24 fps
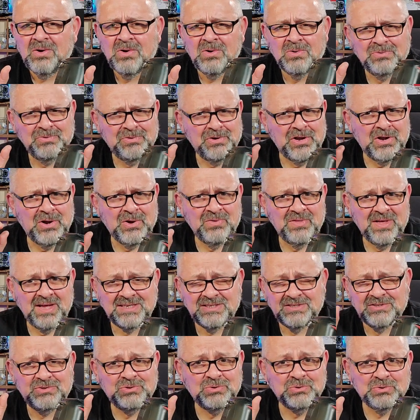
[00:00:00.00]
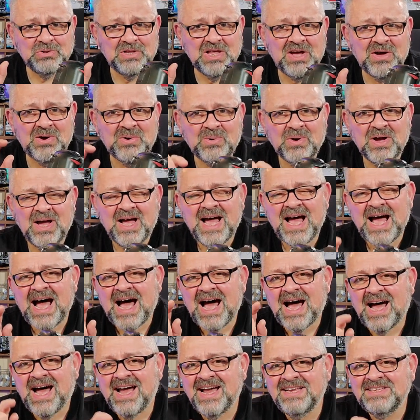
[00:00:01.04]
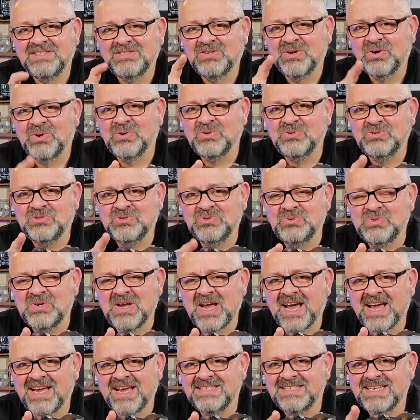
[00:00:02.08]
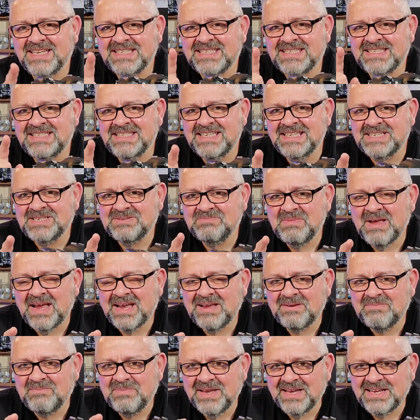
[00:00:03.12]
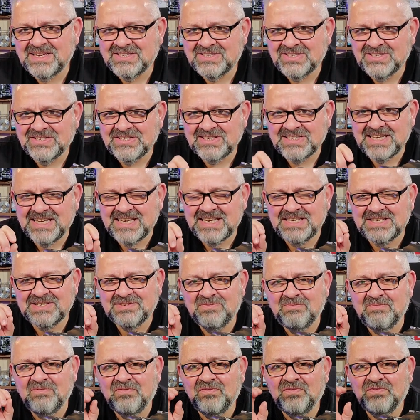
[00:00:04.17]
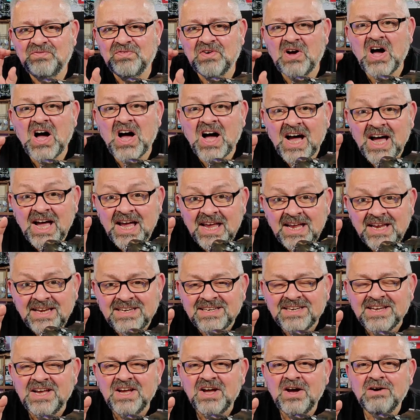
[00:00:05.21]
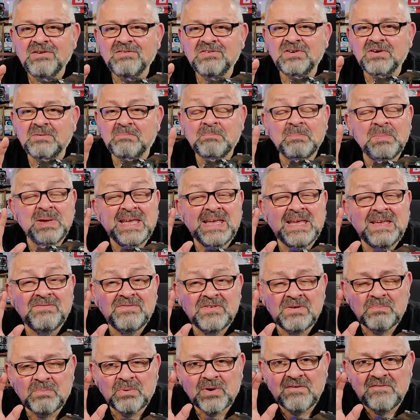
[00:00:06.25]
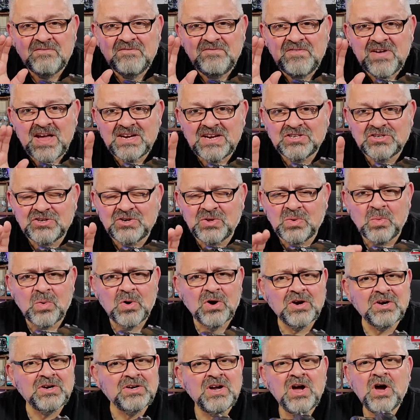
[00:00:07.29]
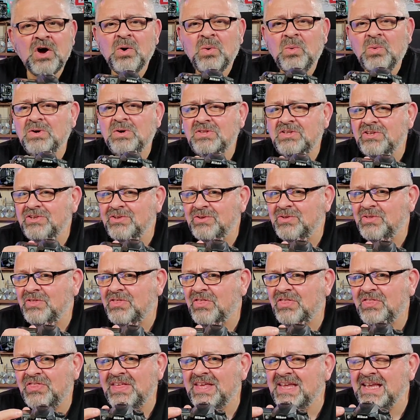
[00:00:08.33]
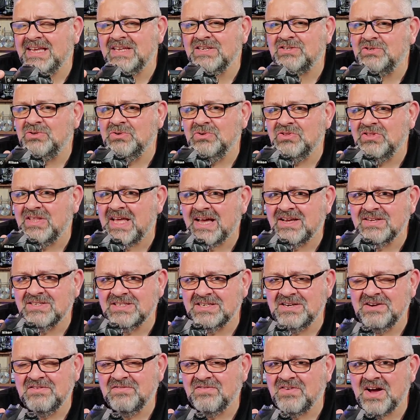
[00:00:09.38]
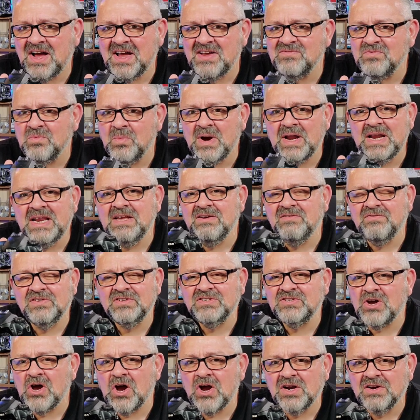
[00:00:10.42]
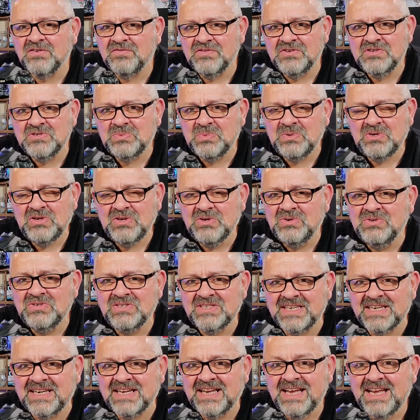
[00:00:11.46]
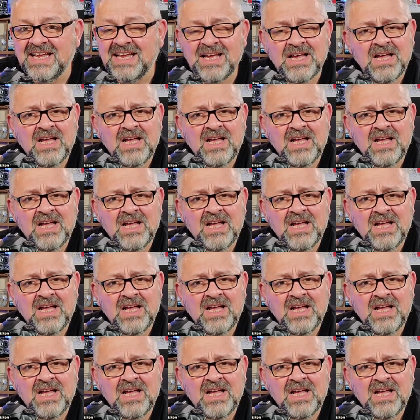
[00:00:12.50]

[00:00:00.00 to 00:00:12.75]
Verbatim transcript: Oh no, that's too low. I told you guys that six megapixels is fine for even professional work. What do you think in two thousand five wedding photographers were using?